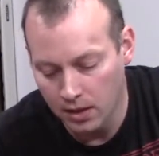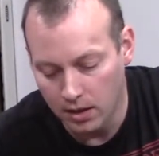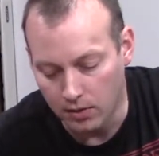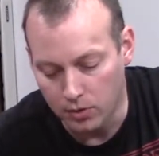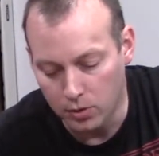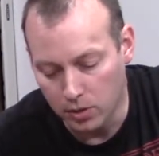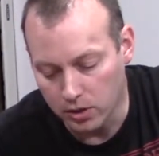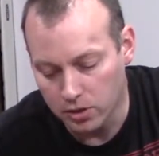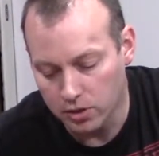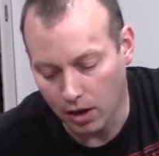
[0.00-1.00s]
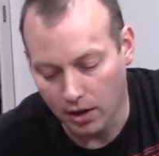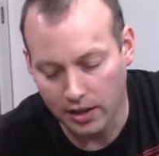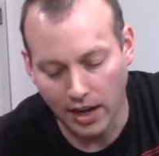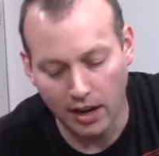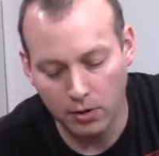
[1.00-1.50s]
If you were
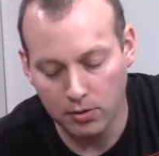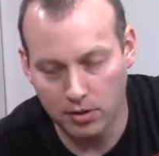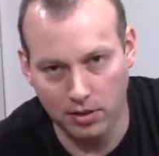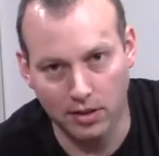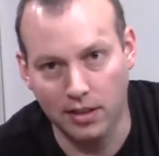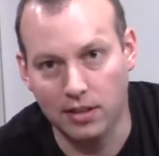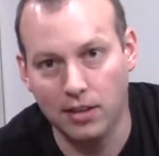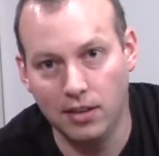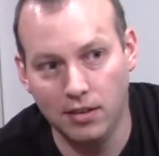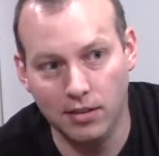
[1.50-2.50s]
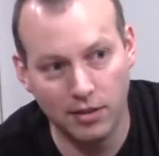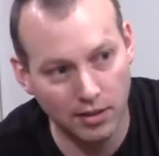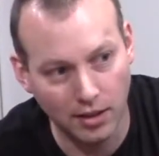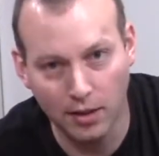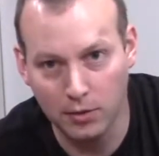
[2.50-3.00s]
starting out at like
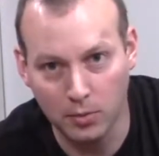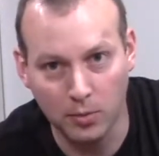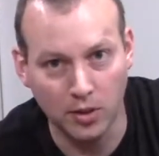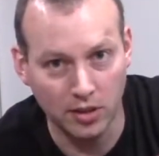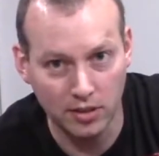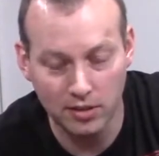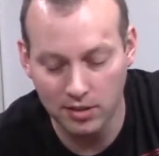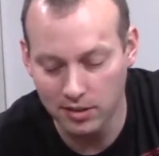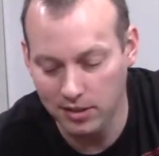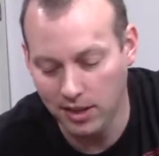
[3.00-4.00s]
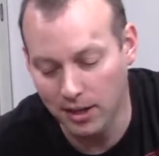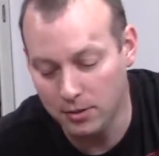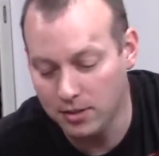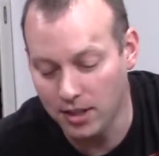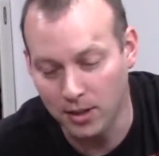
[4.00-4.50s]
level 1, I
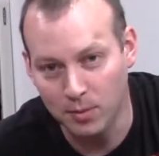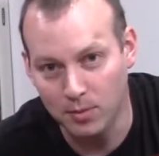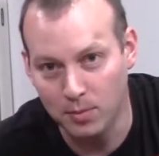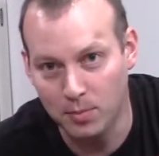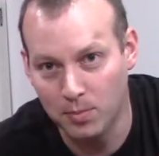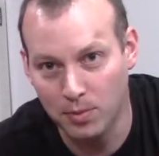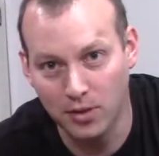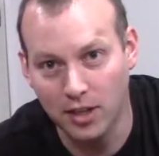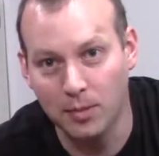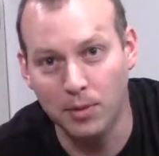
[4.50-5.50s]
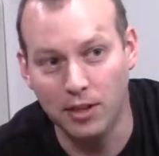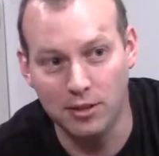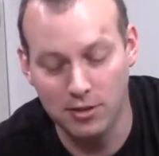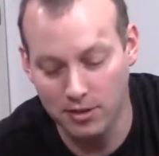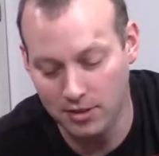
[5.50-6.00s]
would say you pretty
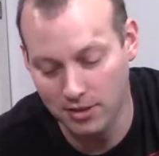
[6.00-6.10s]
much,